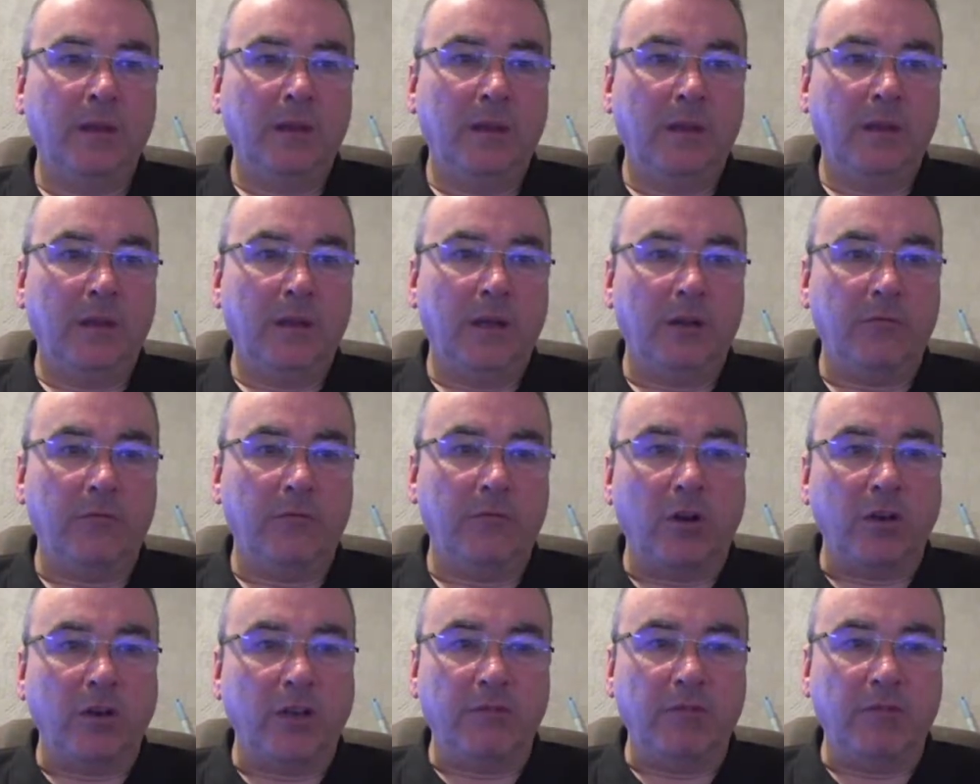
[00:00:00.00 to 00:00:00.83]

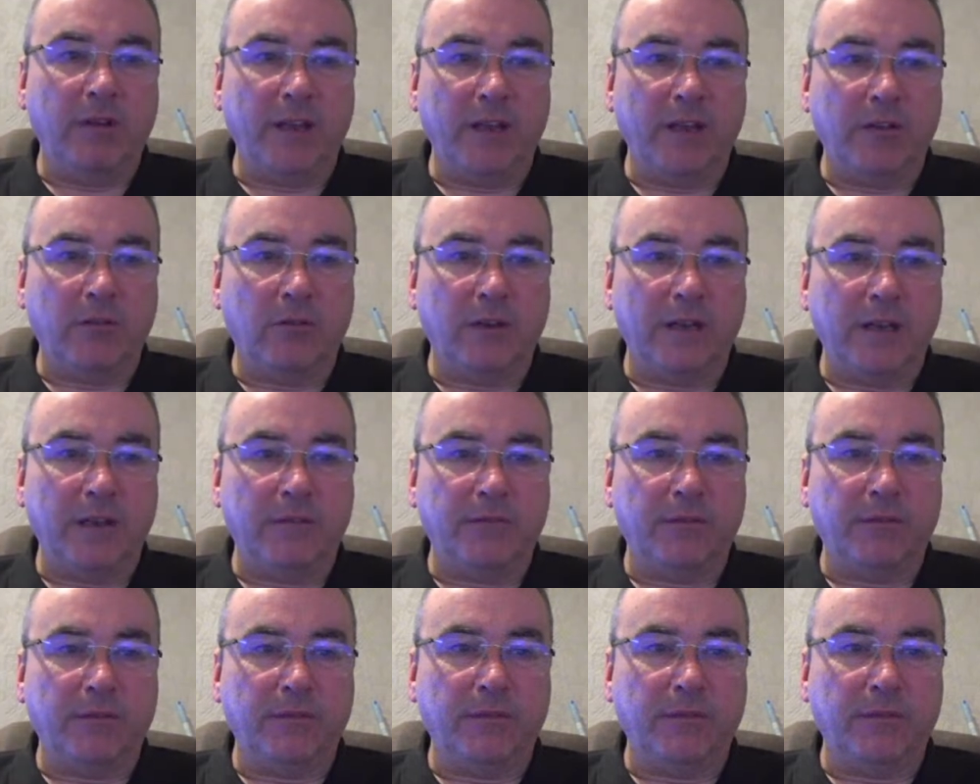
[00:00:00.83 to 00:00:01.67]
Ronnie rig or
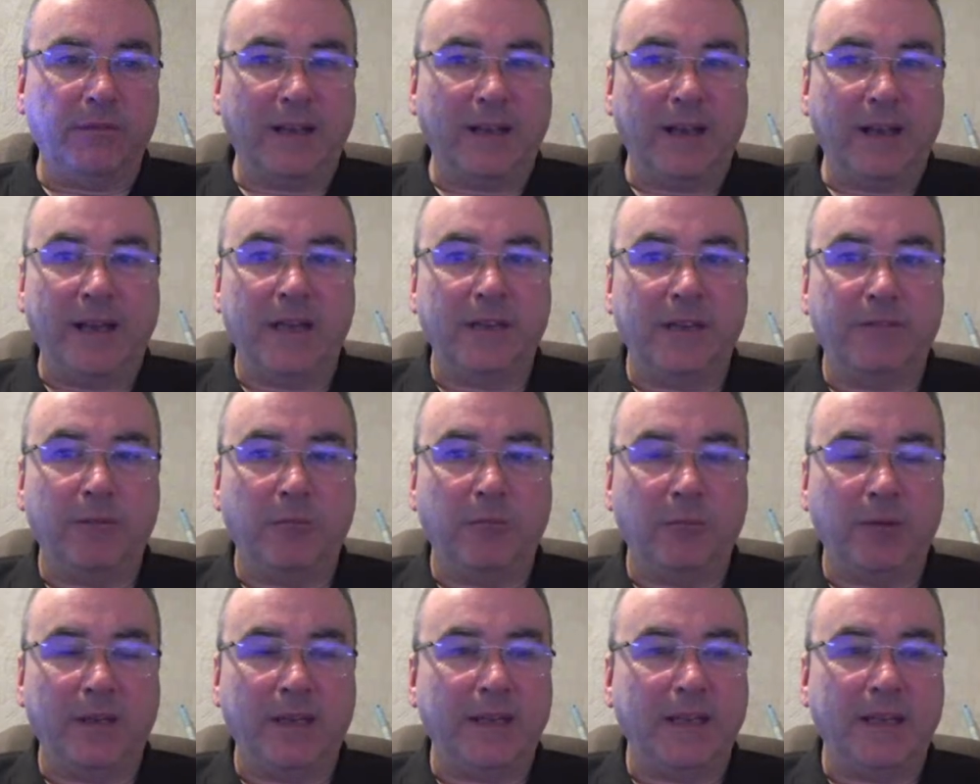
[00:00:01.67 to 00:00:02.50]
anything like that. Anything
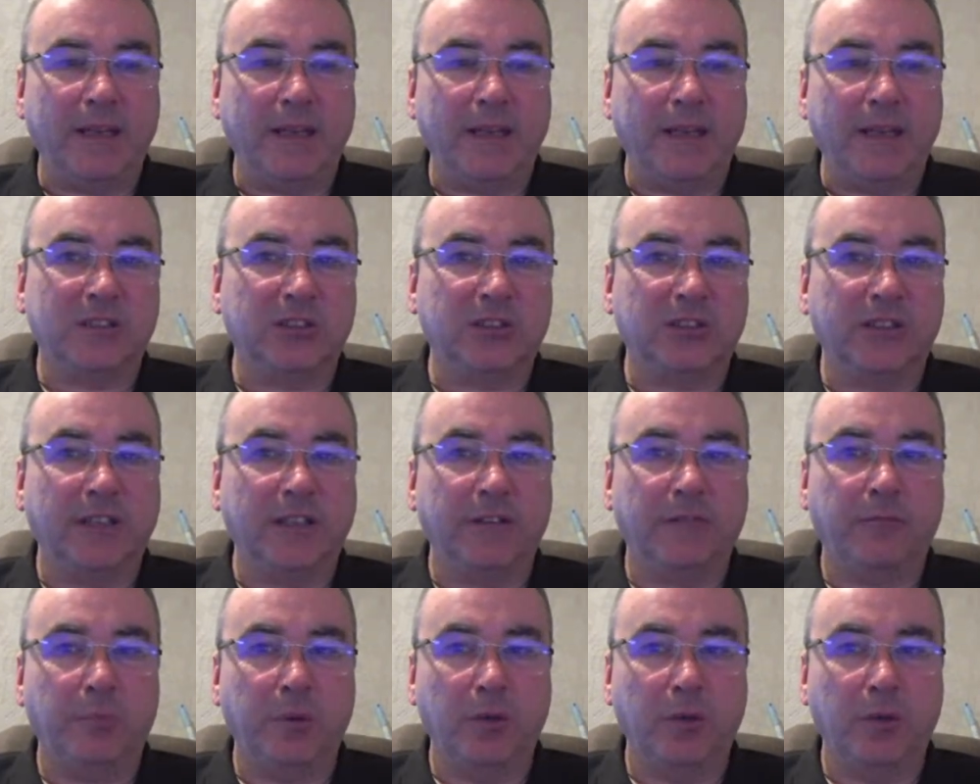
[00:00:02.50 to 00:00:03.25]
with any kind of stiff